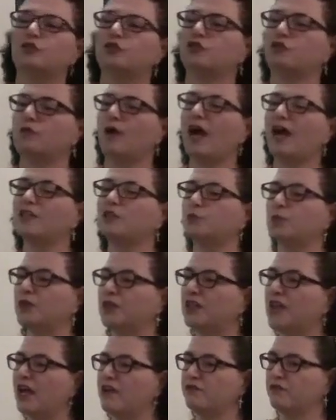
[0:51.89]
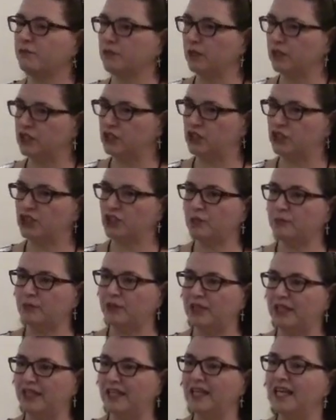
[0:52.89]
strides with life and religious
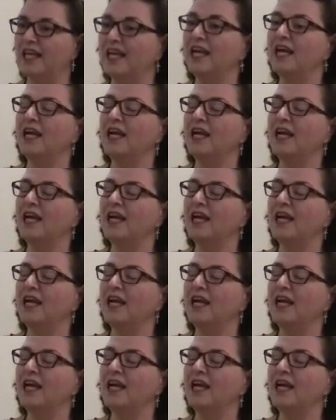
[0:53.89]
liberty